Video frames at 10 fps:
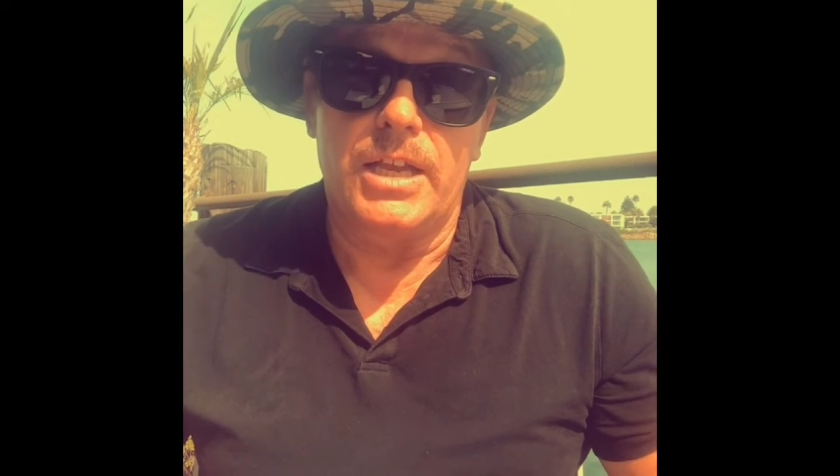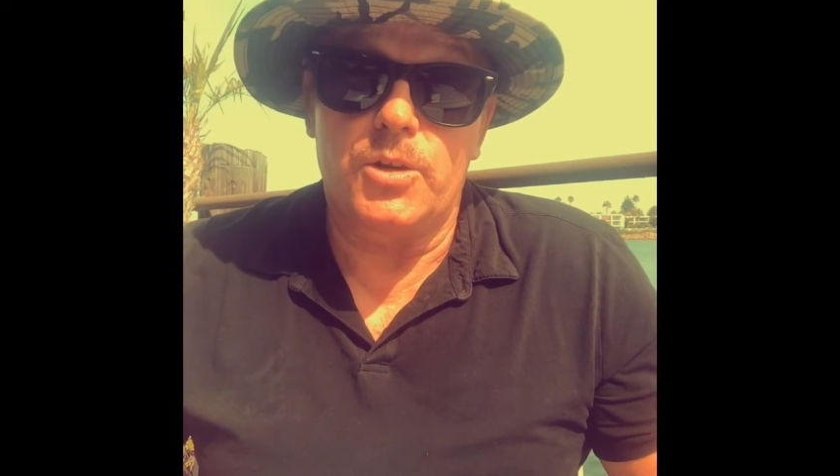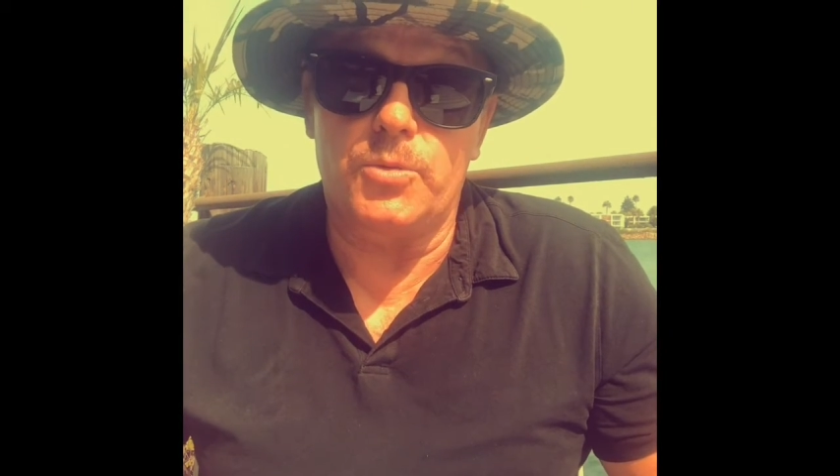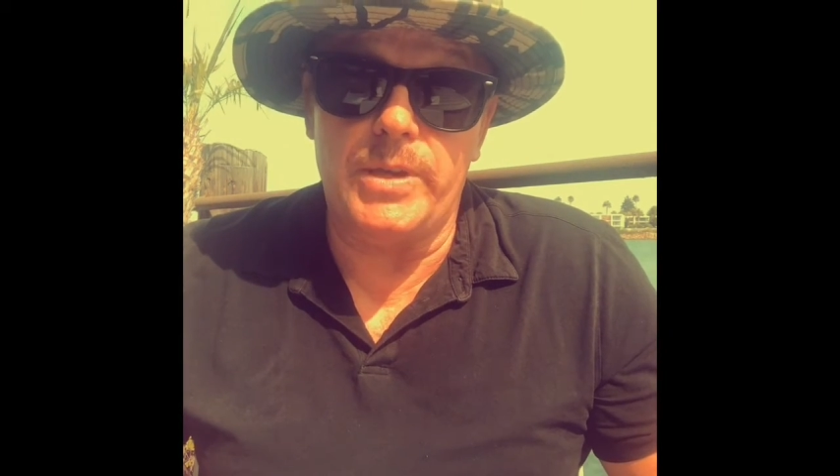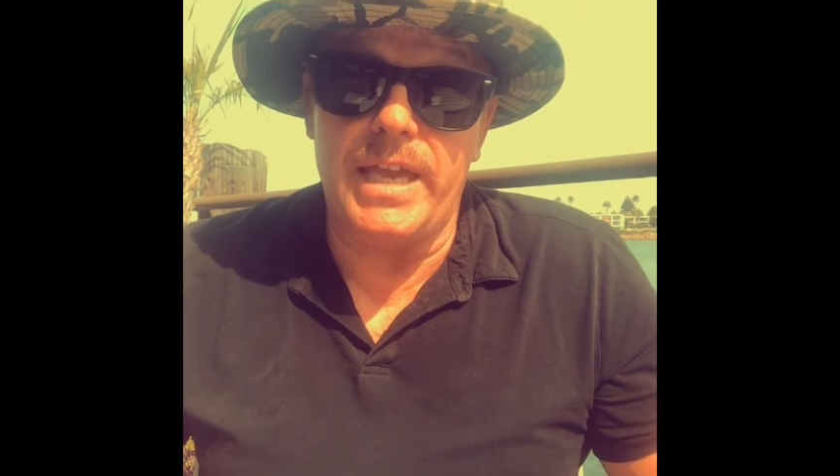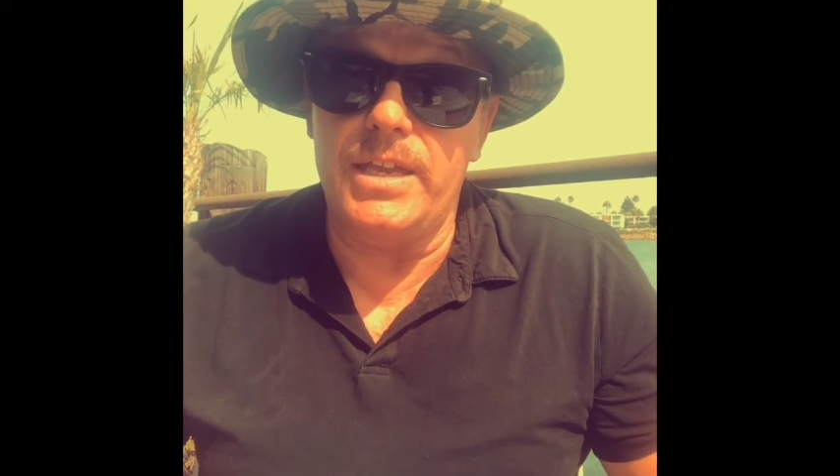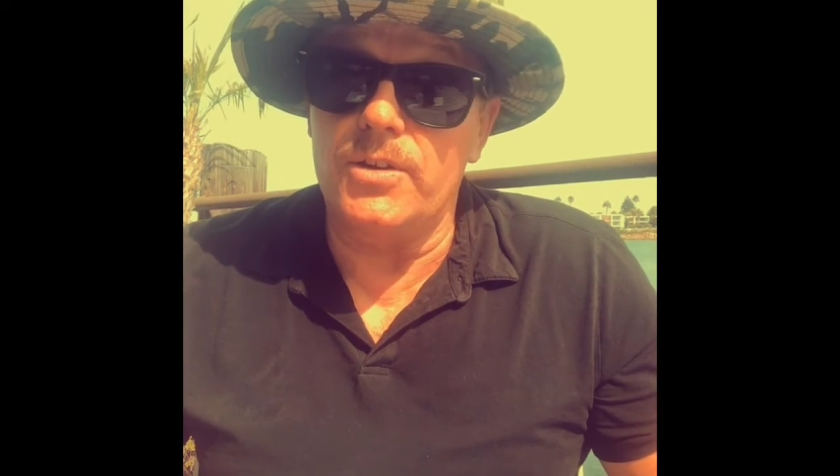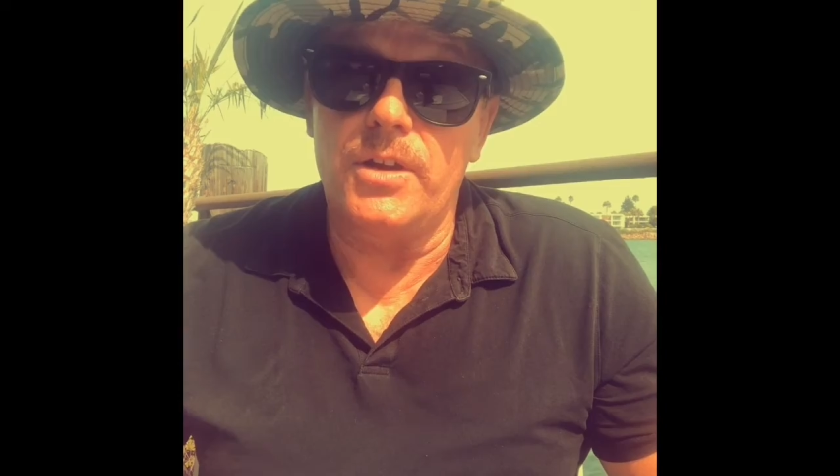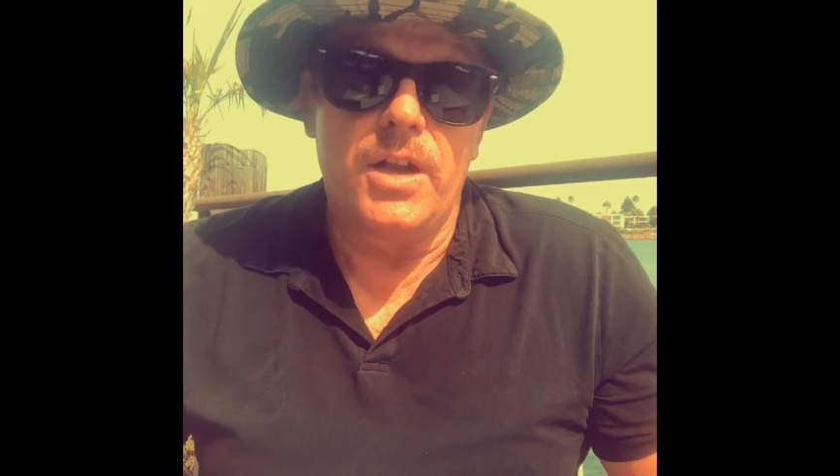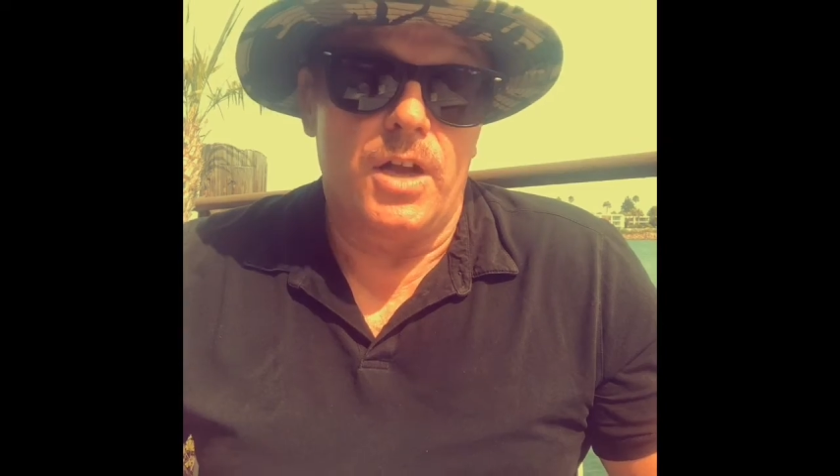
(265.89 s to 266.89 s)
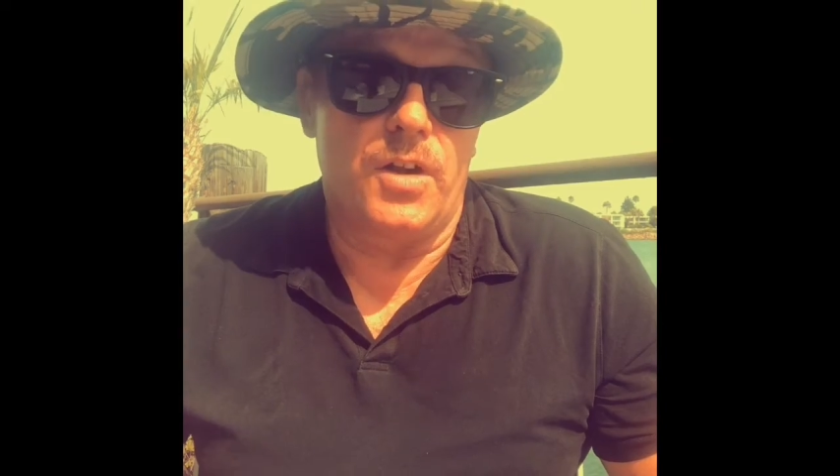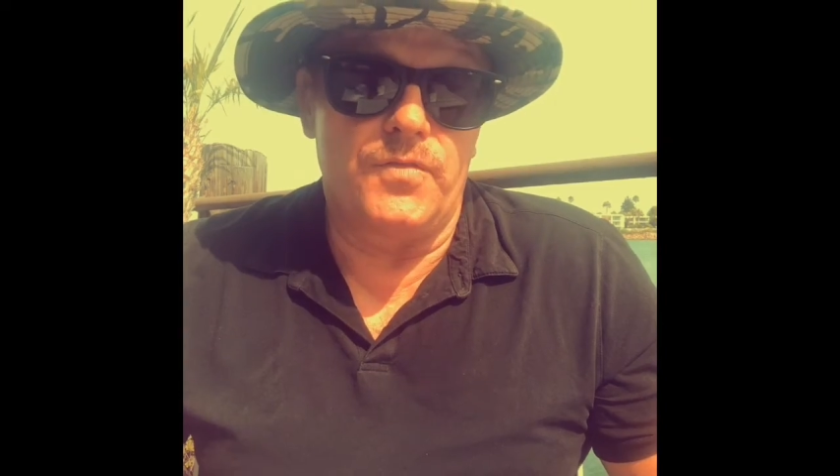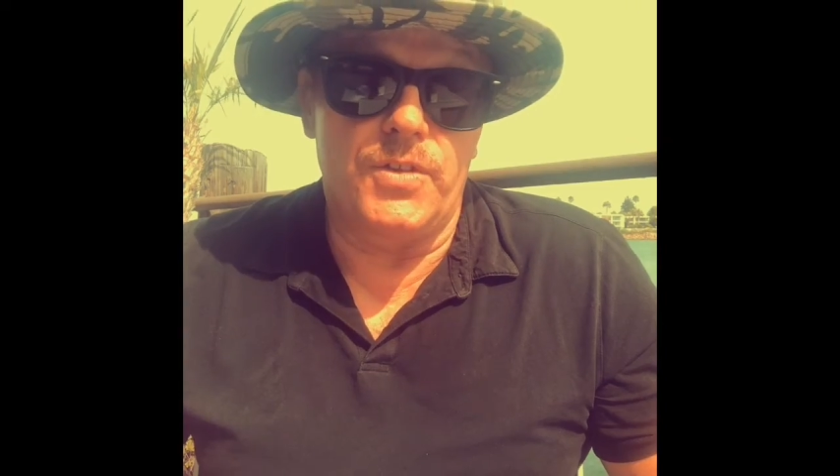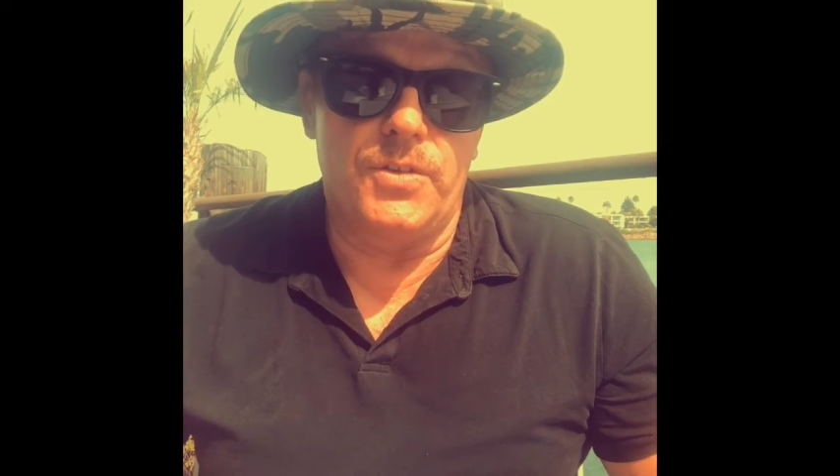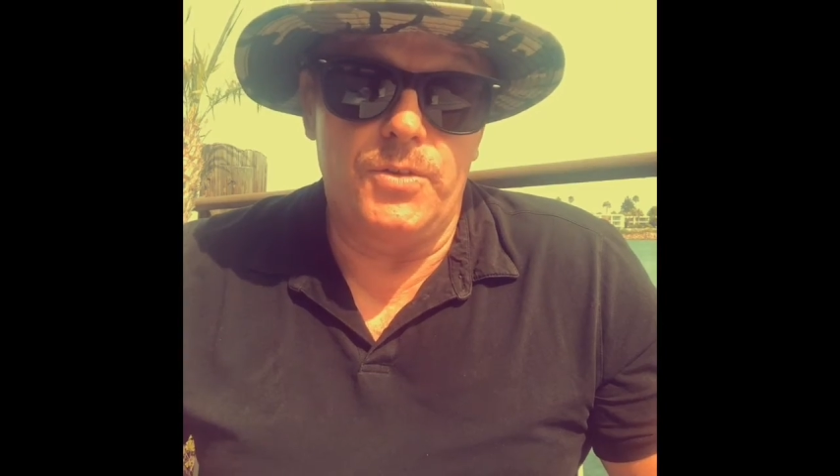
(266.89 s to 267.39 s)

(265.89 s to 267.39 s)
creator of the